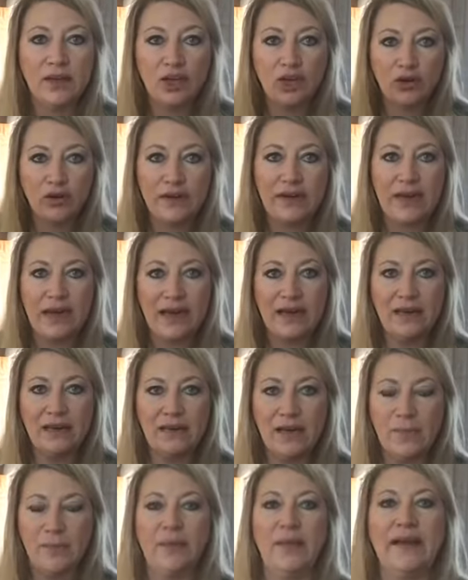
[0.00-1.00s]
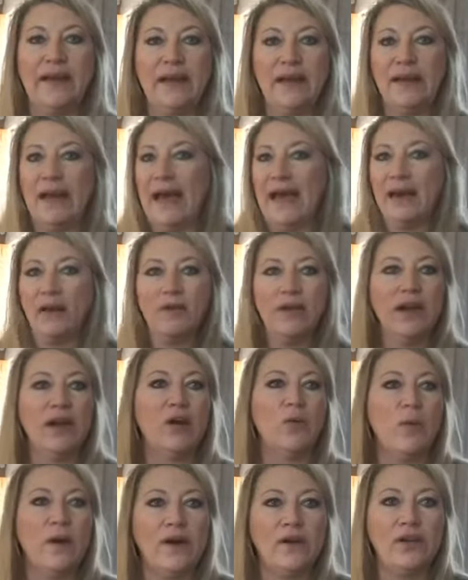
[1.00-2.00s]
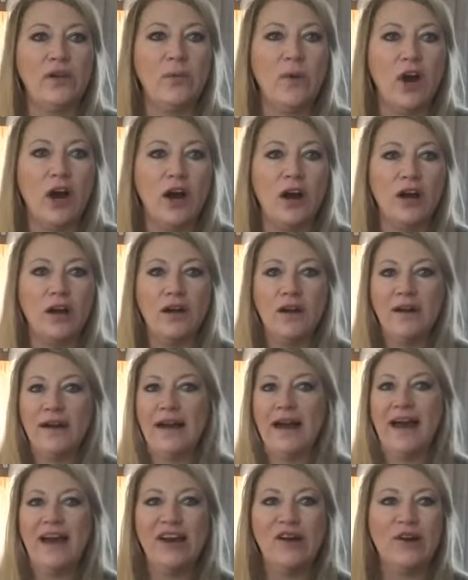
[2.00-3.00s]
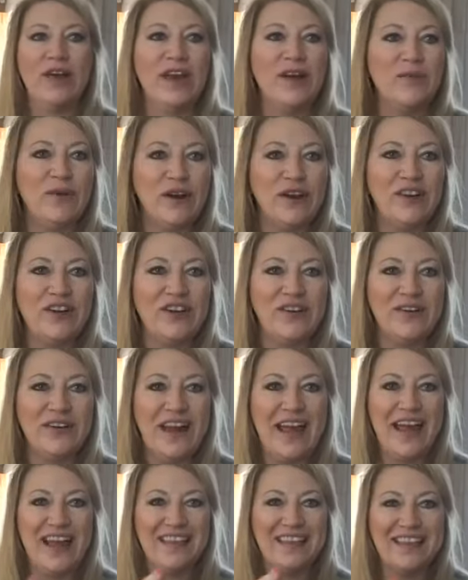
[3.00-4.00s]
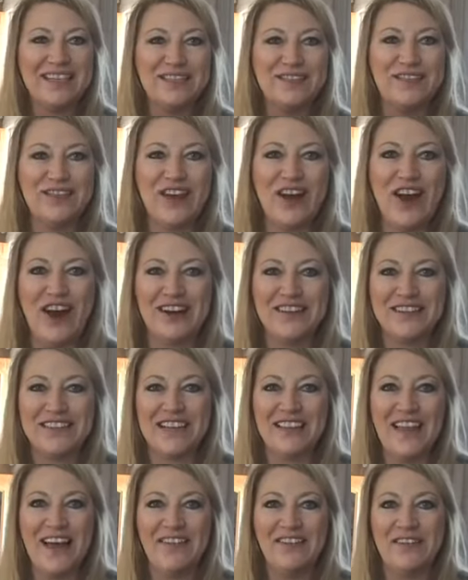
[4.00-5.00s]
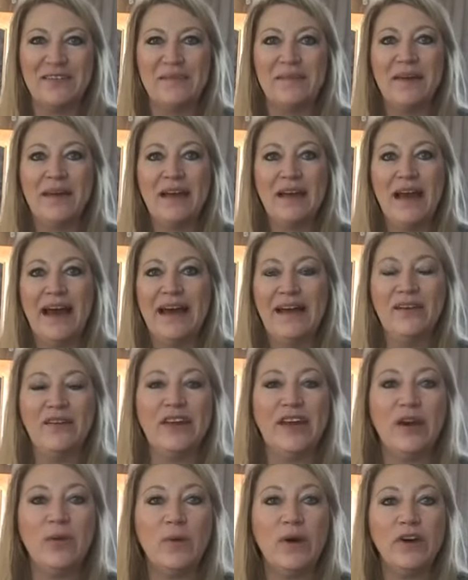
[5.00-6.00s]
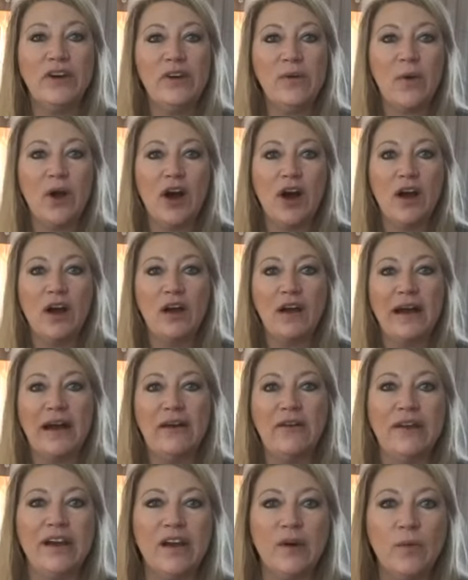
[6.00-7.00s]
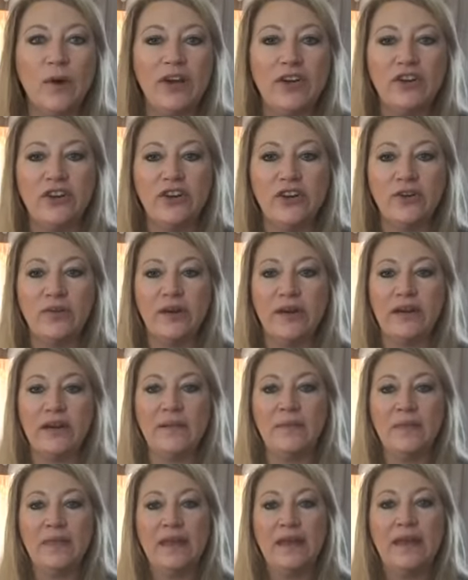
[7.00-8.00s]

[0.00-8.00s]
Create a plan. I don't care where you are. I don't care what you're doing. Hey, thanks for the hearts. I love them. I don't care where you are. I don't care what you're doing.